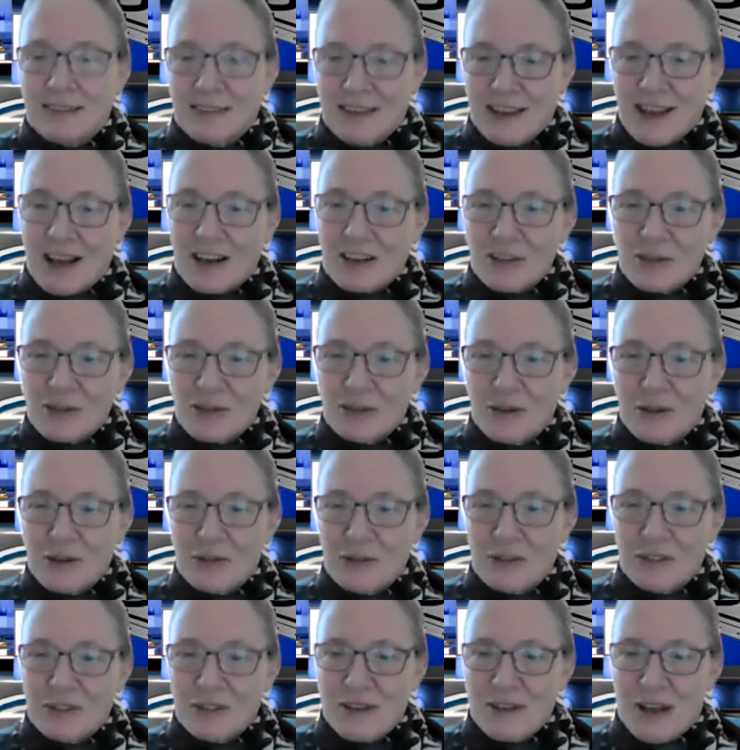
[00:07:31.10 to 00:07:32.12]
the actual
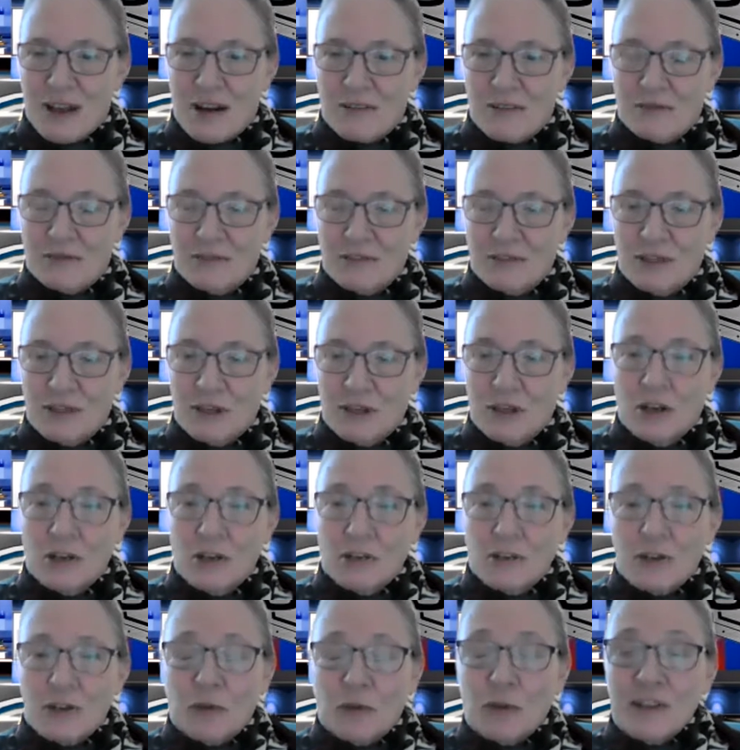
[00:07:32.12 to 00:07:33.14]
loan itself.
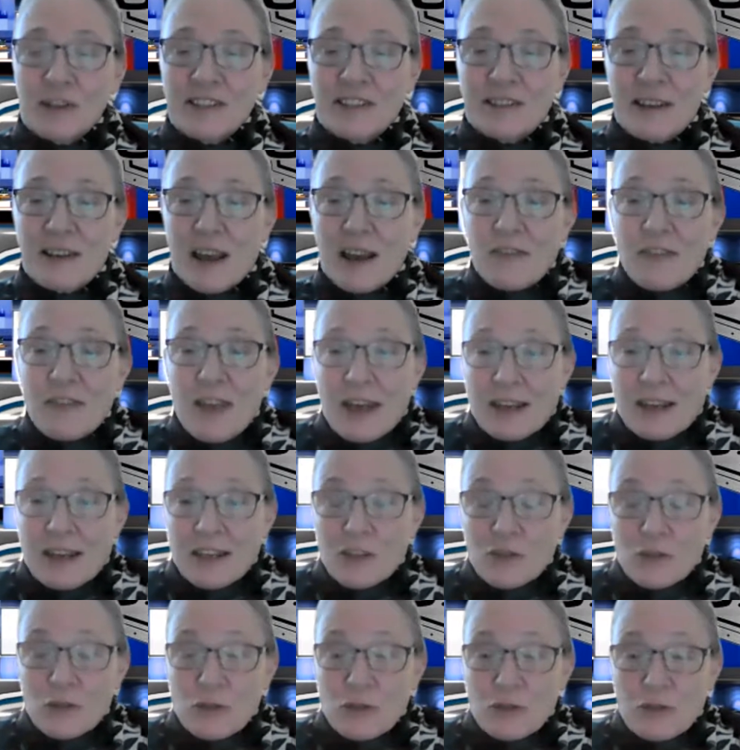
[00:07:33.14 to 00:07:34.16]
So if we save that
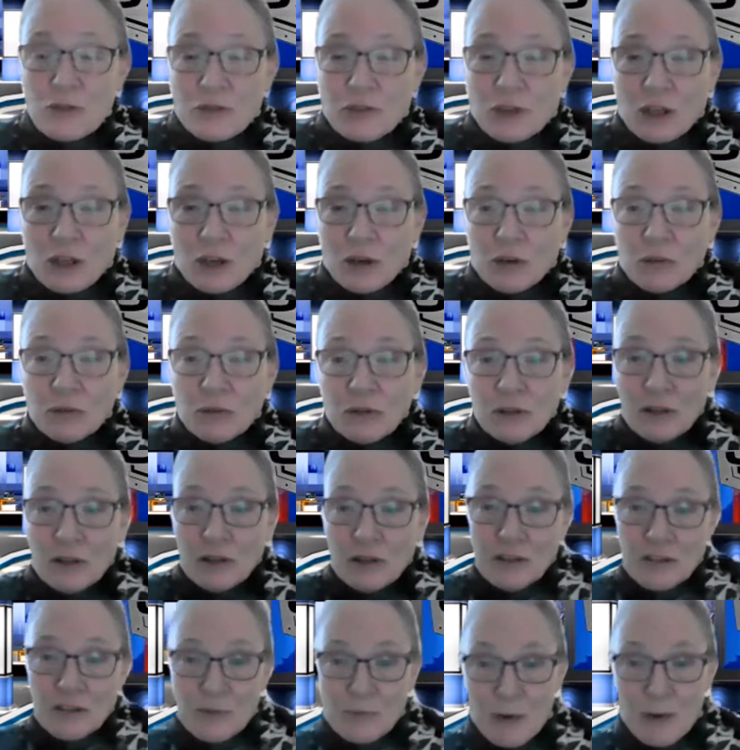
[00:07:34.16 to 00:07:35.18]
interest for you,
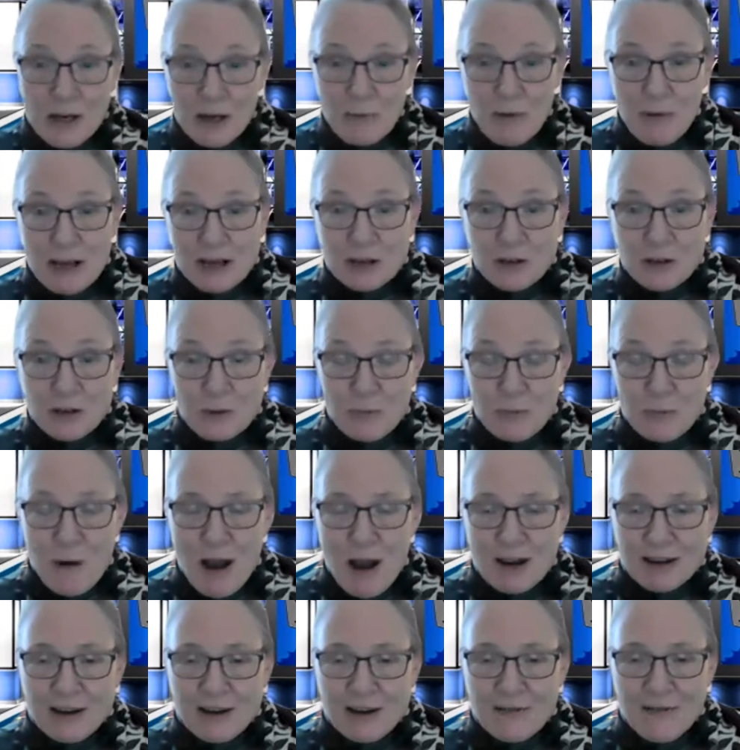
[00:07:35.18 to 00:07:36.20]
it's money back in your
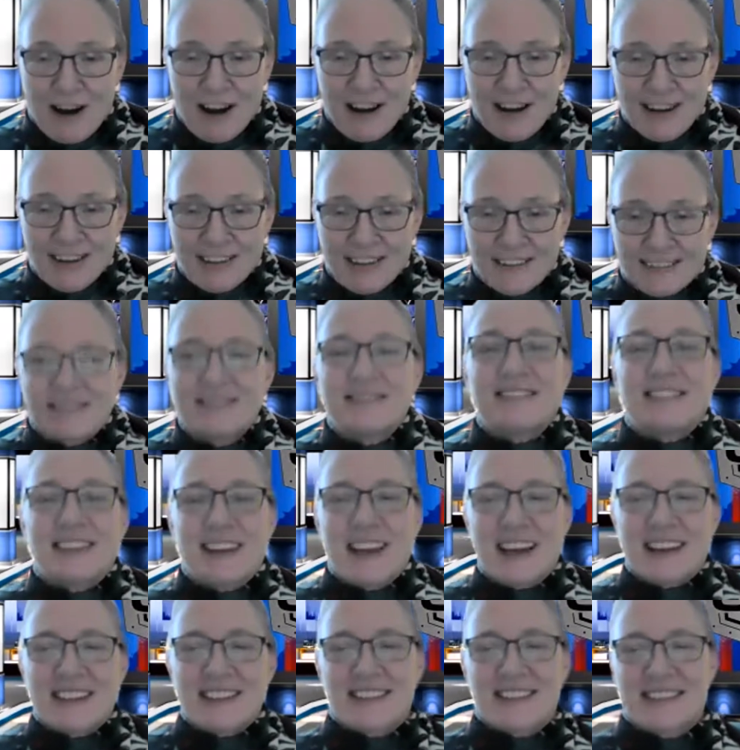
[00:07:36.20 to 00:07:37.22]
pocket, right?
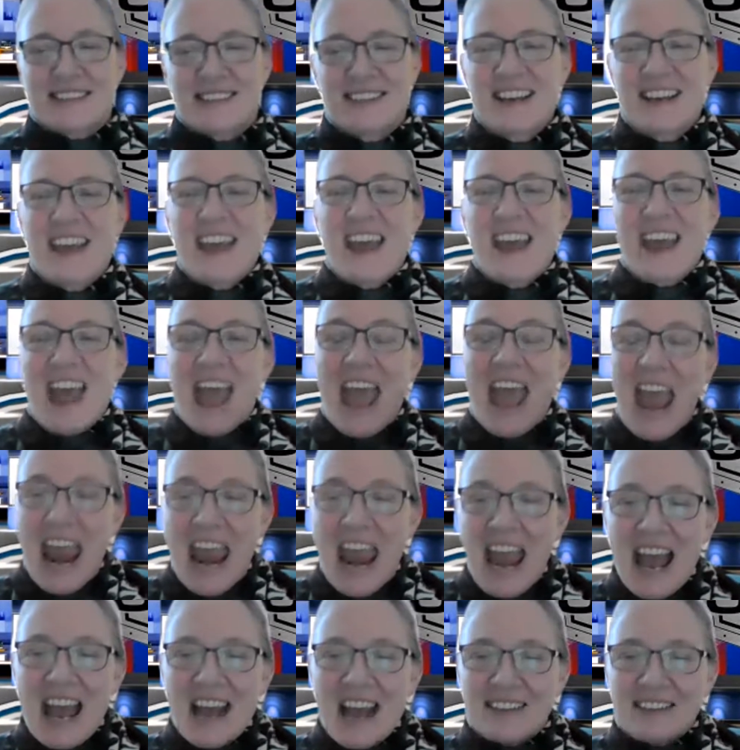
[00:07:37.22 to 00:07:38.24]
Yes.
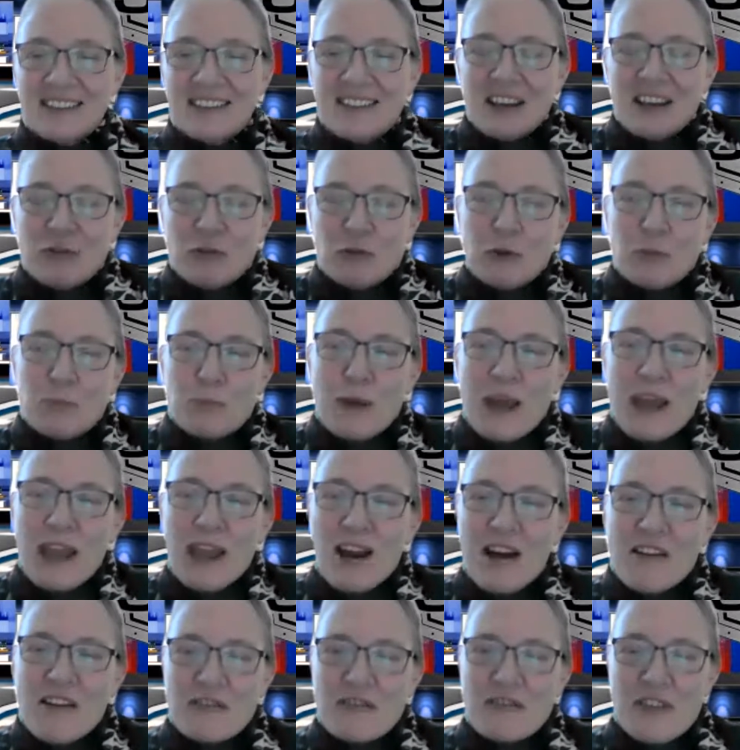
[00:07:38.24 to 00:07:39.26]
And if we pay
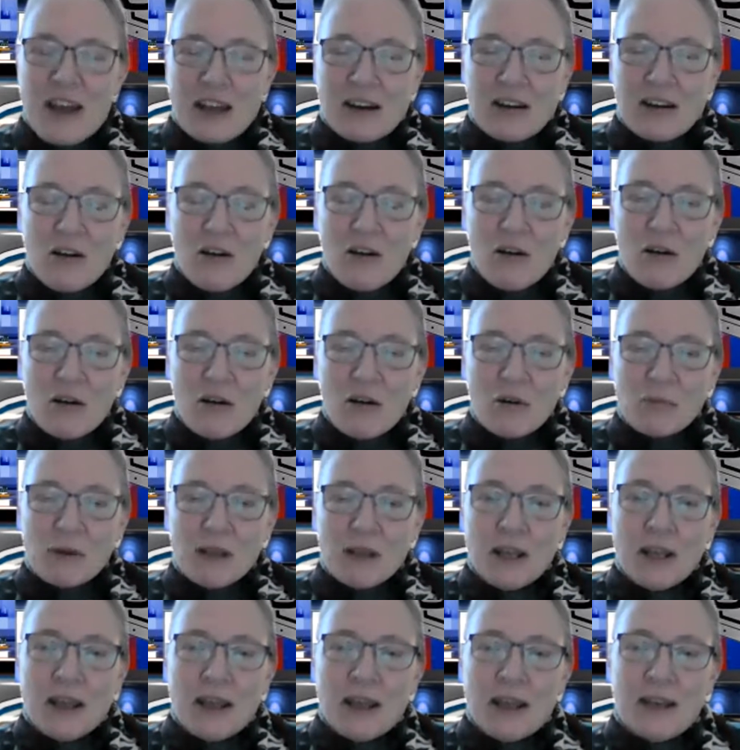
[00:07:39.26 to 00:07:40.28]
off that home,
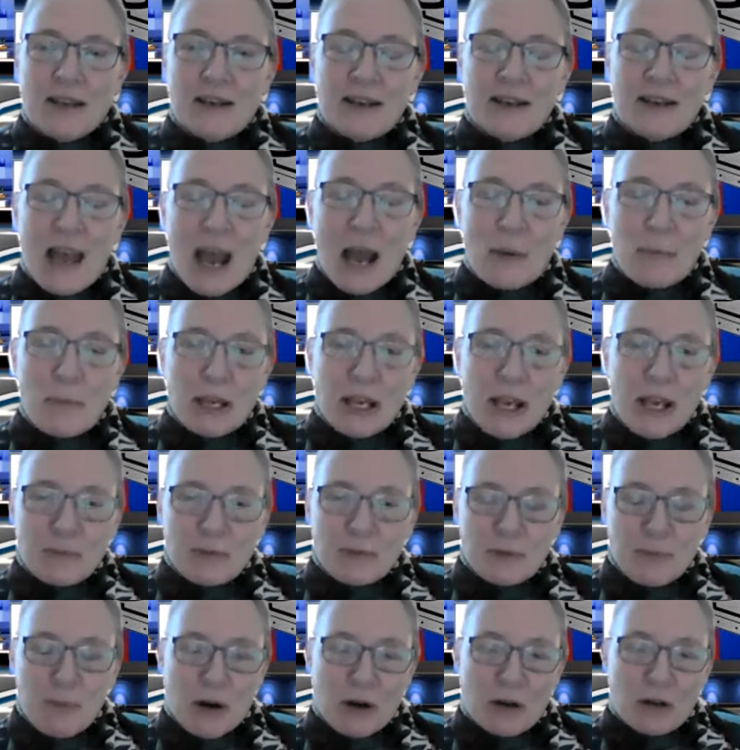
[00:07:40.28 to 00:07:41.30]
it now
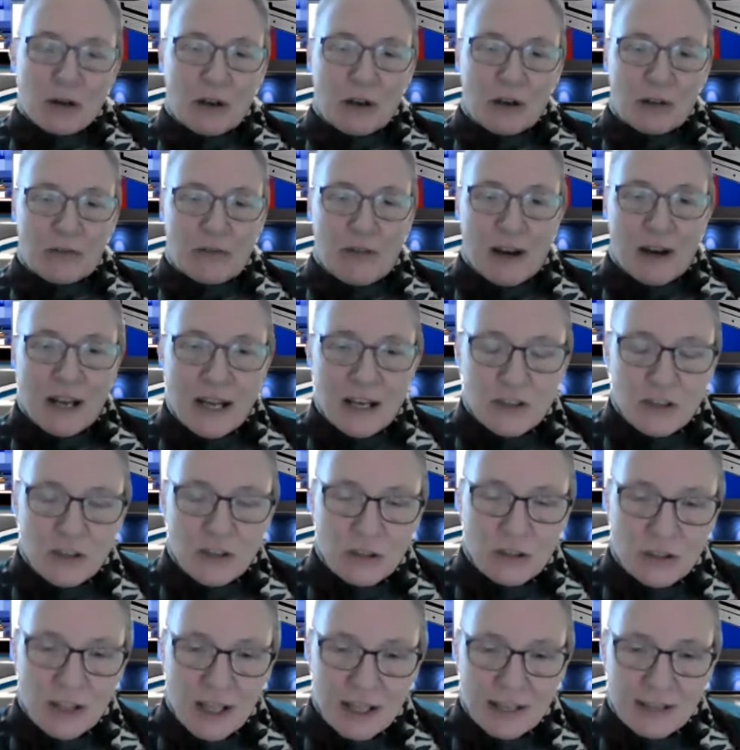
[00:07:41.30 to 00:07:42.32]
becomes part of your
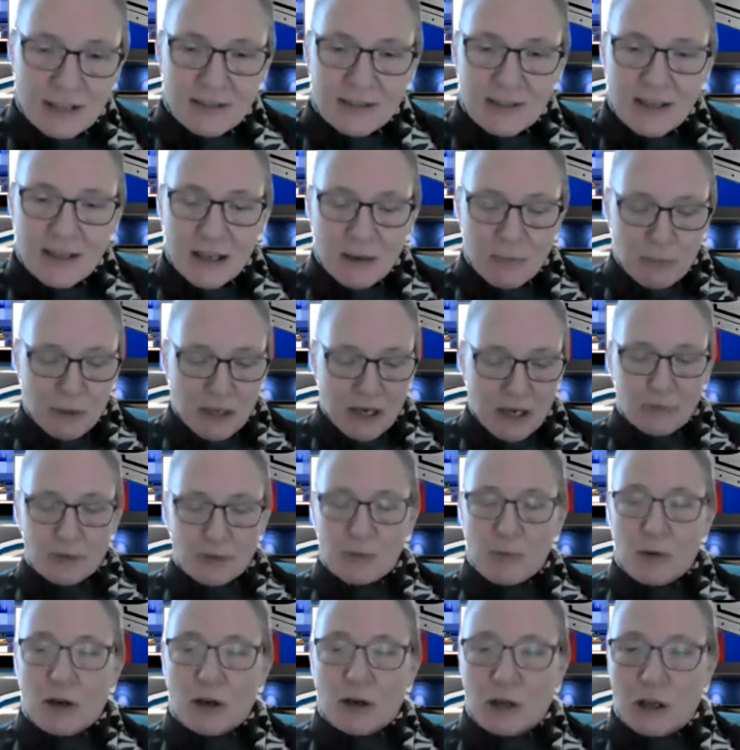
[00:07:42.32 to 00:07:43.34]
financial legacy, it
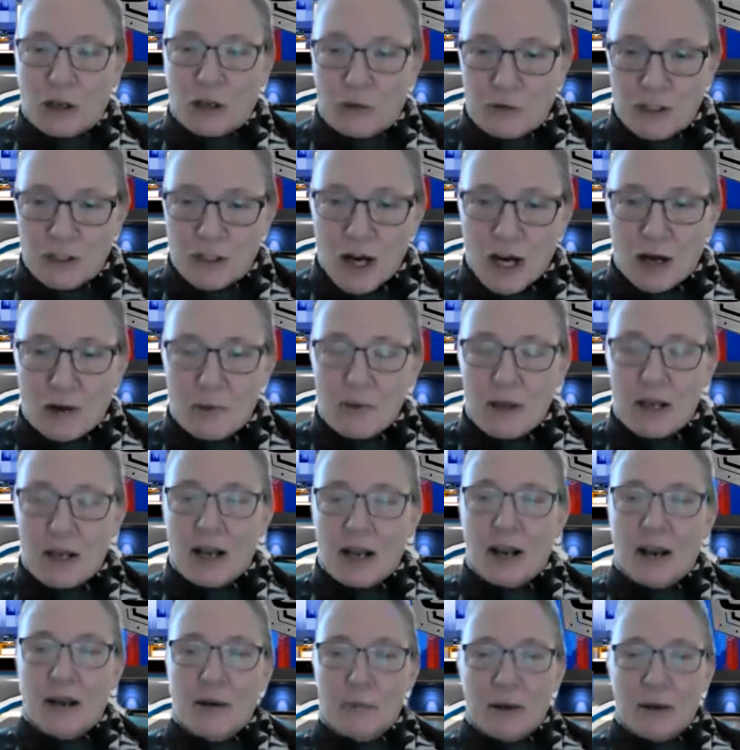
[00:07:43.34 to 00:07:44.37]
becomes part of your retirement,
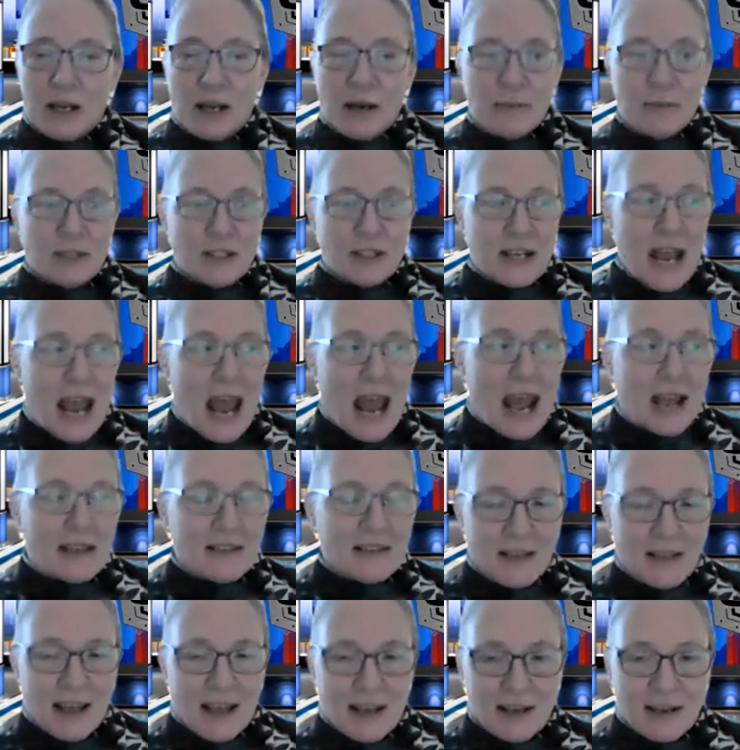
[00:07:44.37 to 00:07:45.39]
and it becomes an
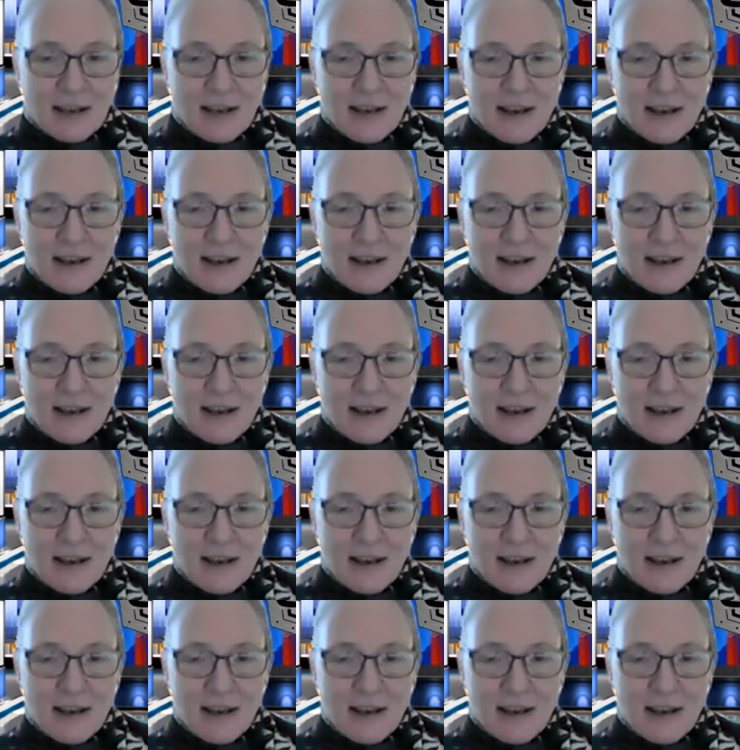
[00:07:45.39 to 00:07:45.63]
asset,